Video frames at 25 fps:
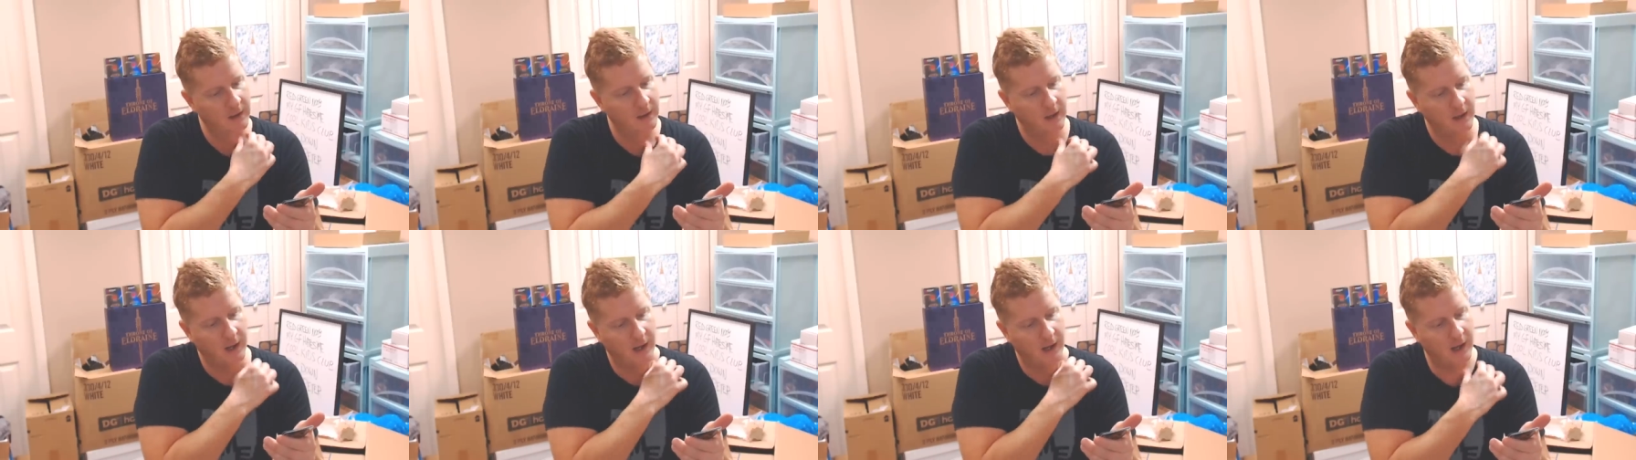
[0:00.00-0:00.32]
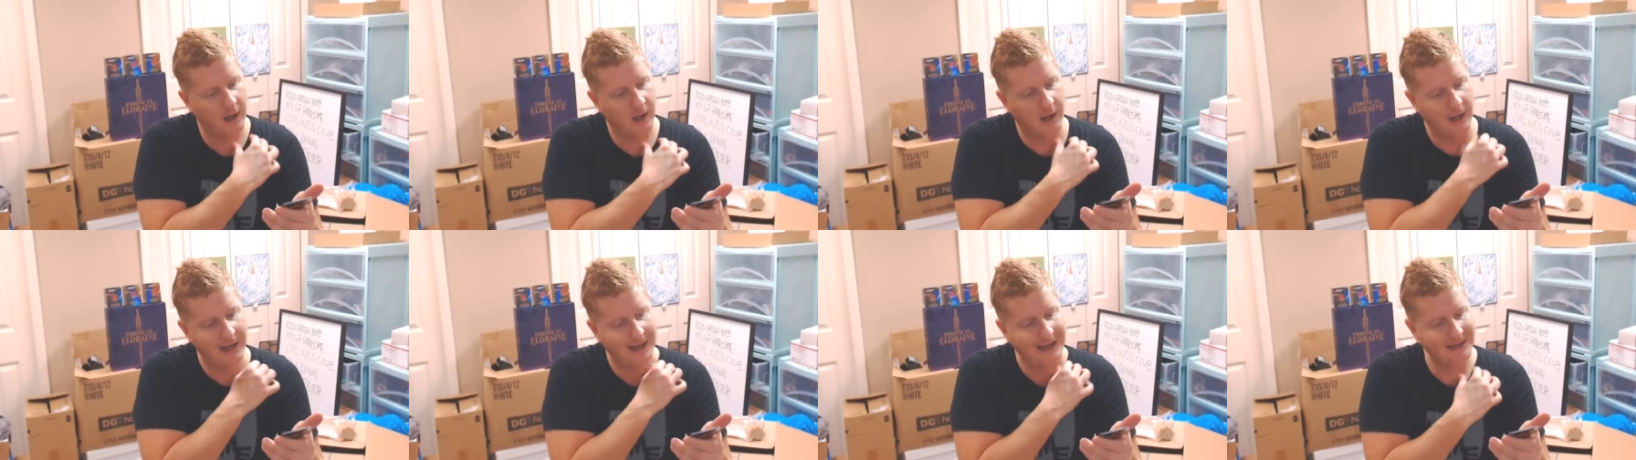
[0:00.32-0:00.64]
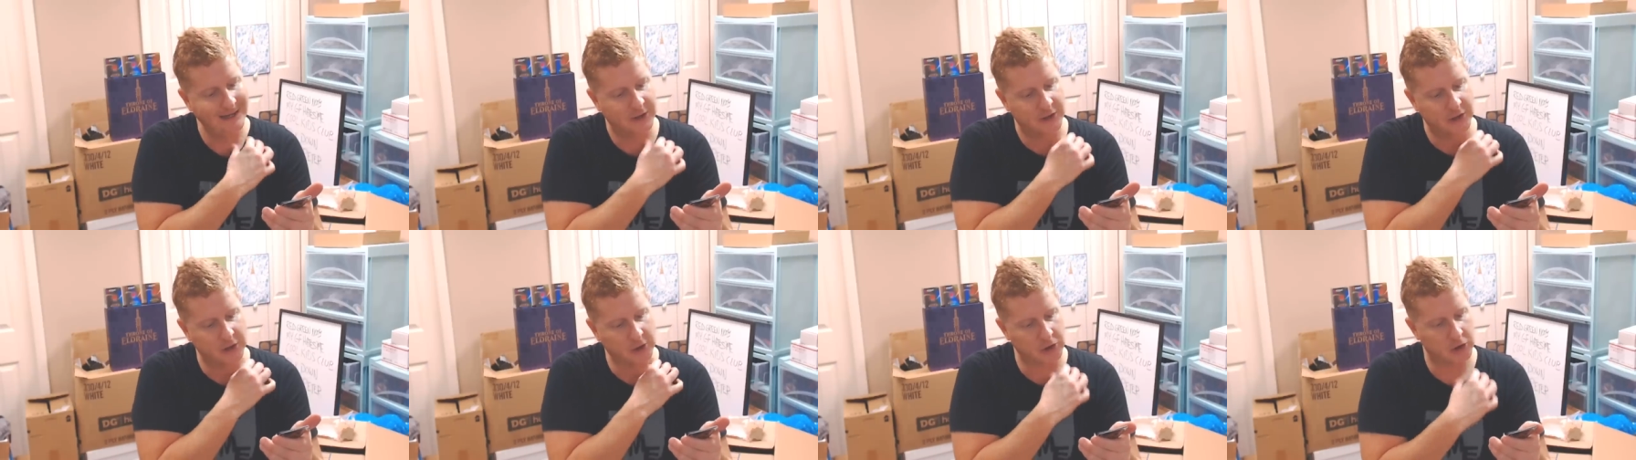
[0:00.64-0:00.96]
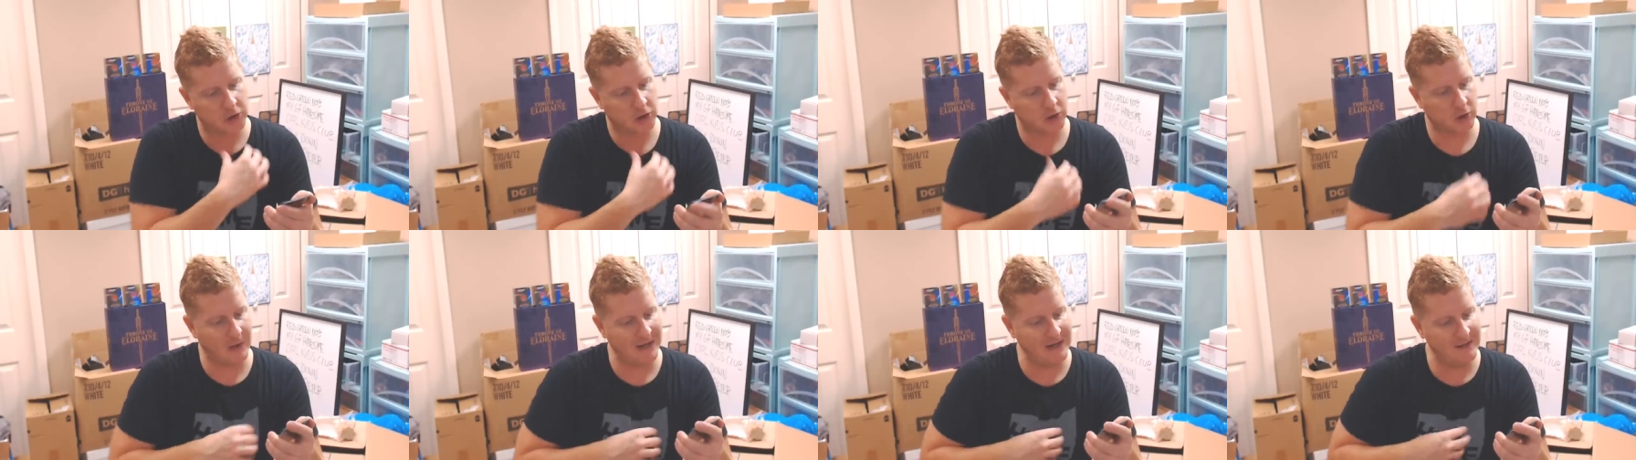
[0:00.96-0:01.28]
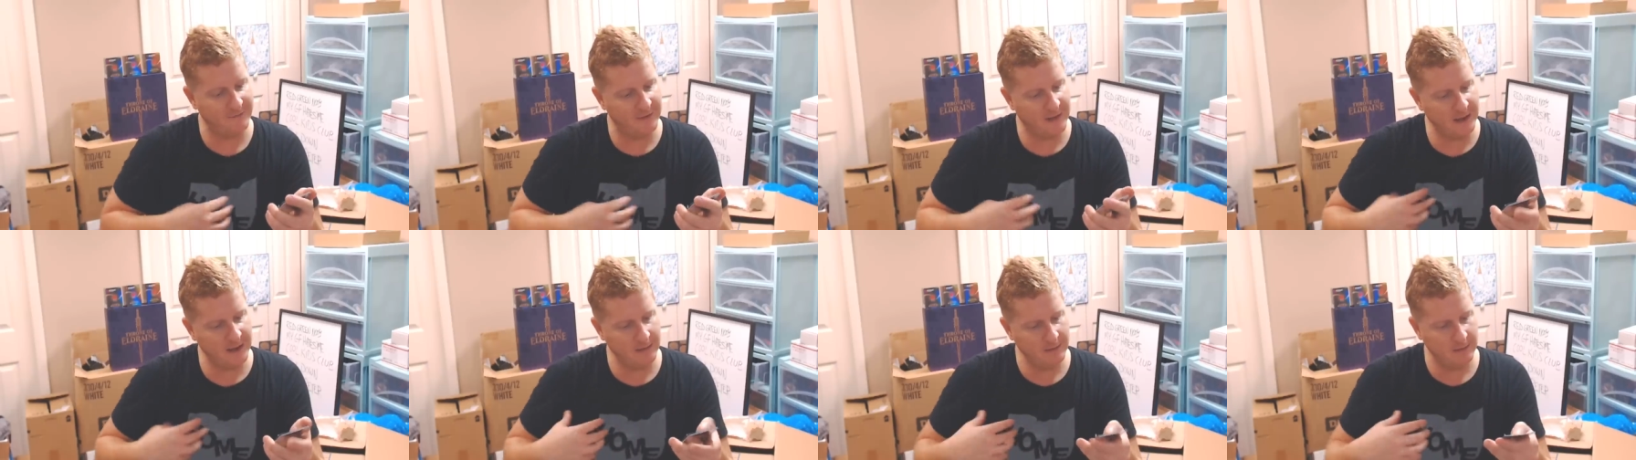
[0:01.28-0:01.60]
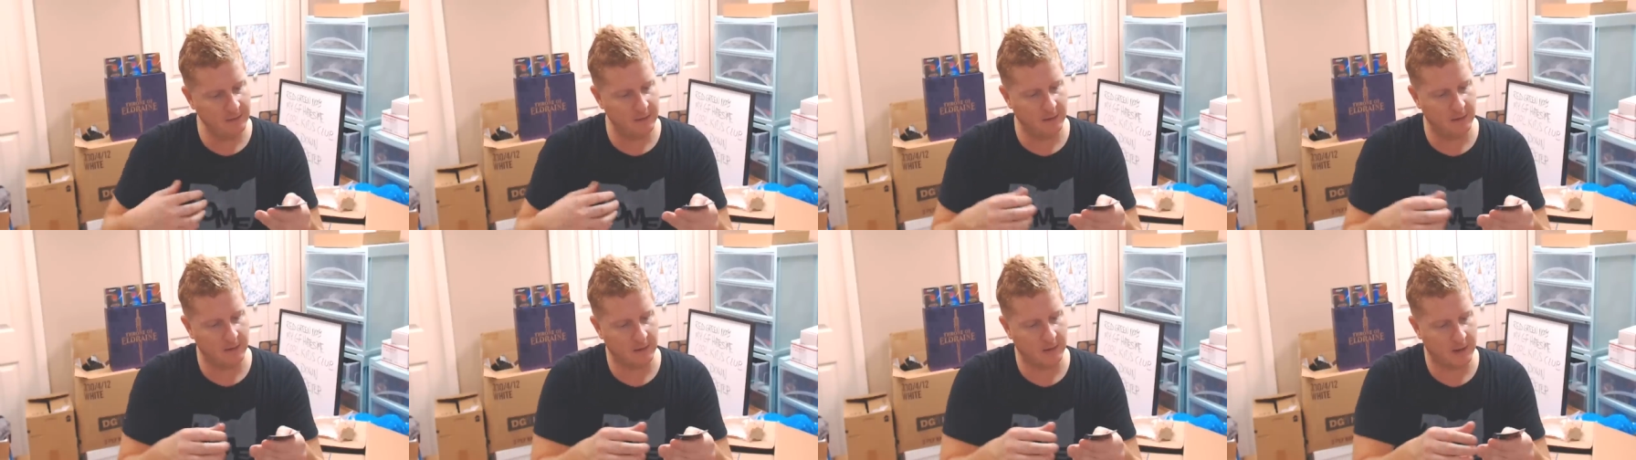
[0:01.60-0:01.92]
Uh, Ancient Craving.
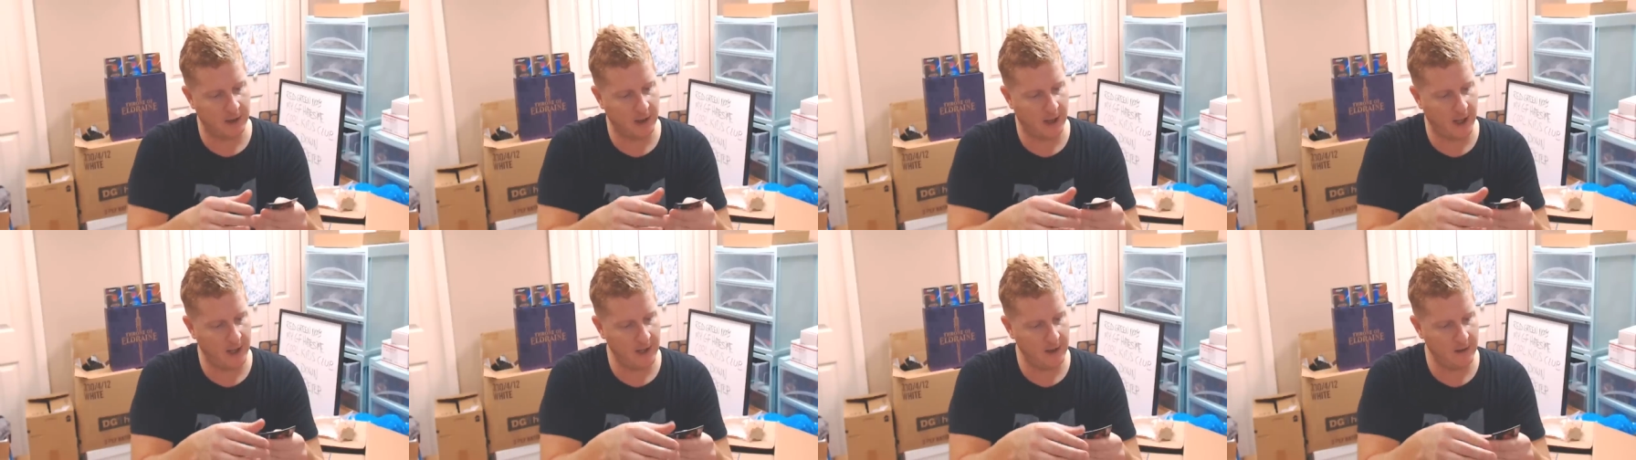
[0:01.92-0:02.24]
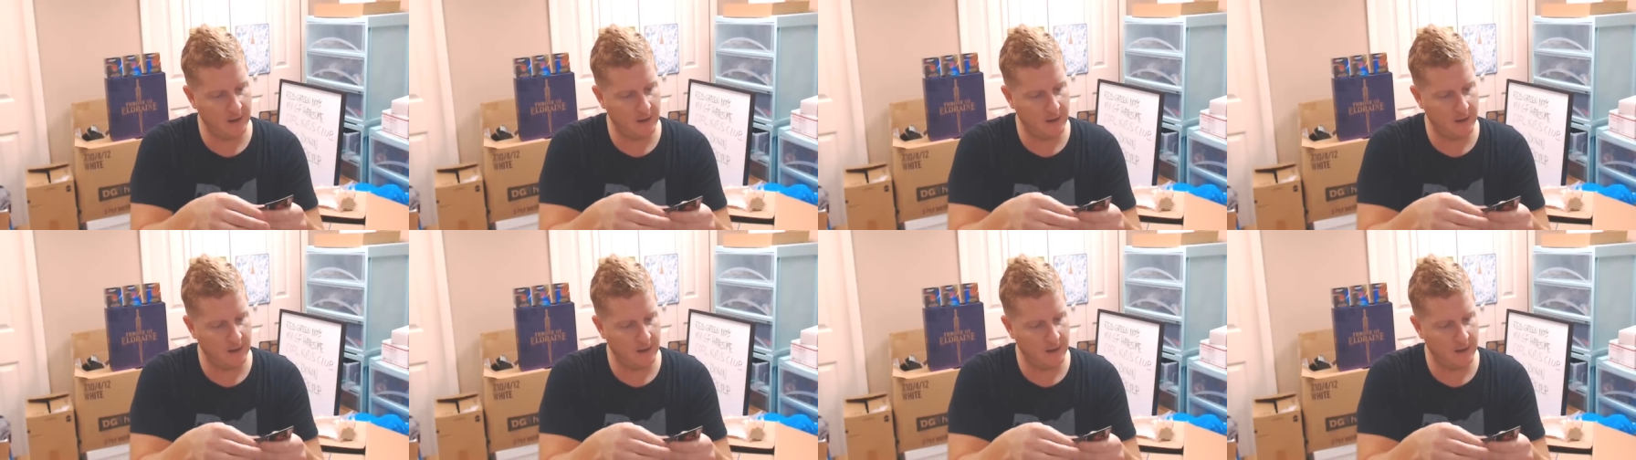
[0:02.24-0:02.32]
Okay,